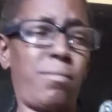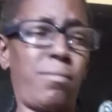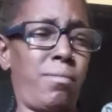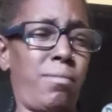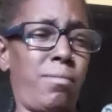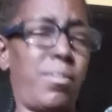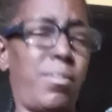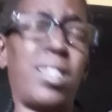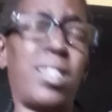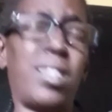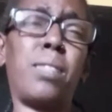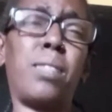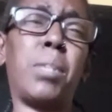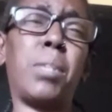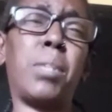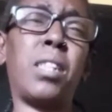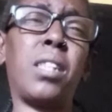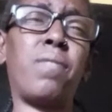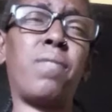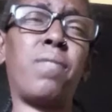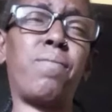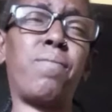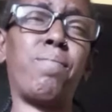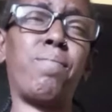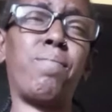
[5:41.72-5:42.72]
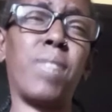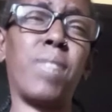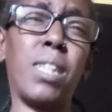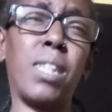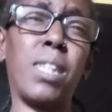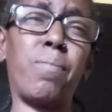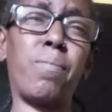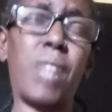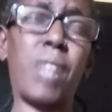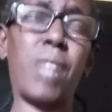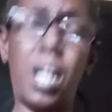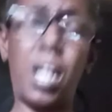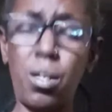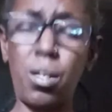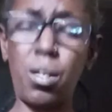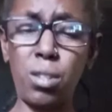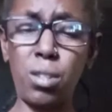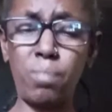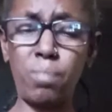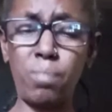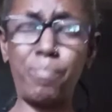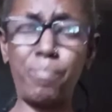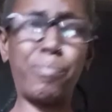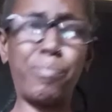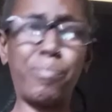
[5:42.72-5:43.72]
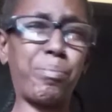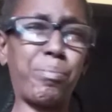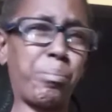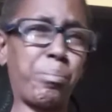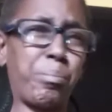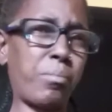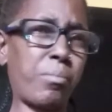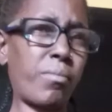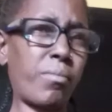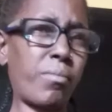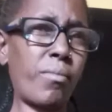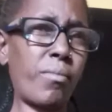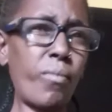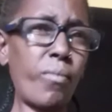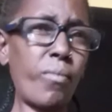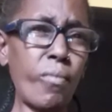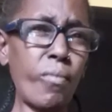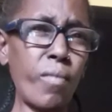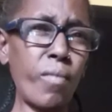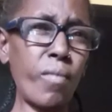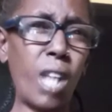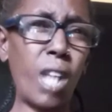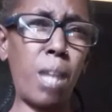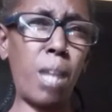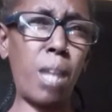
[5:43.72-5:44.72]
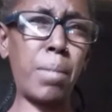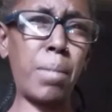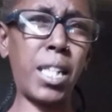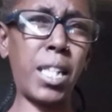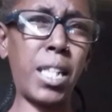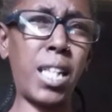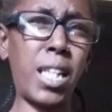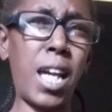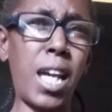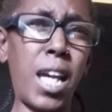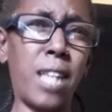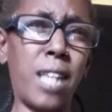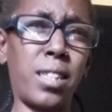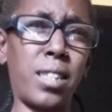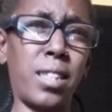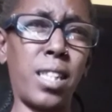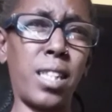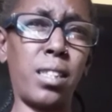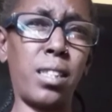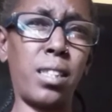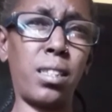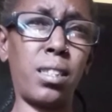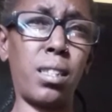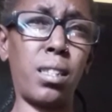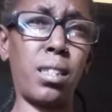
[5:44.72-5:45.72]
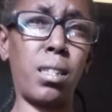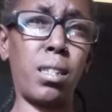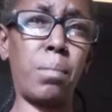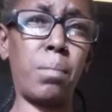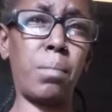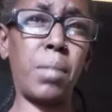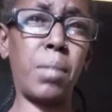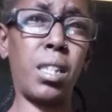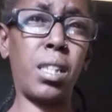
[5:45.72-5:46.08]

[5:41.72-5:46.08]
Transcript: CBD hemp flower. I mean, I have tasted some.